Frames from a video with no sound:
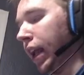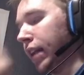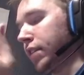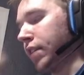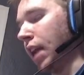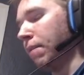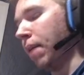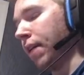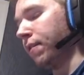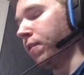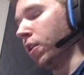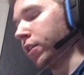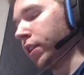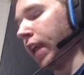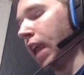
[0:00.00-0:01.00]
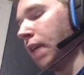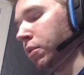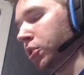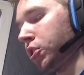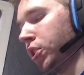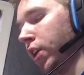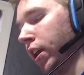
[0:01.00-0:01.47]
It's not my fault the game
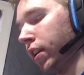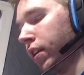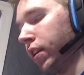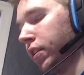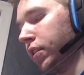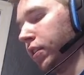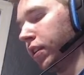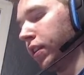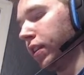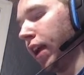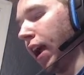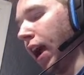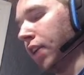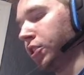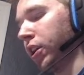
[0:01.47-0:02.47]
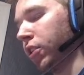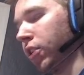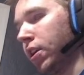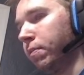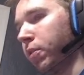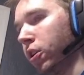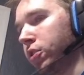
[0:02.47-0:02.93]
is shit. I should get
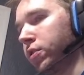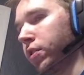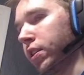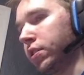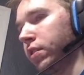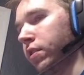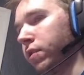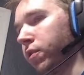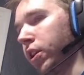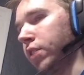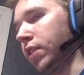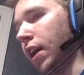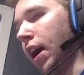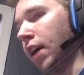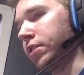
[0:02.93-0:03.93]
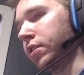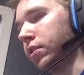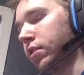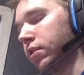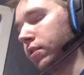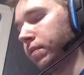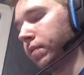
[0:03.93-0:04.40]
reimbursed for these
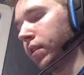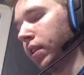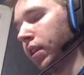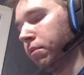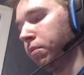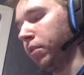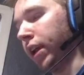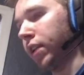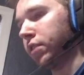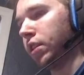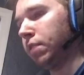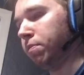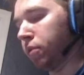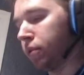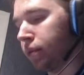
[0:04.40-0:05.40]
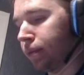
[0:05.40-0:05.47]
losses. Plain and simple.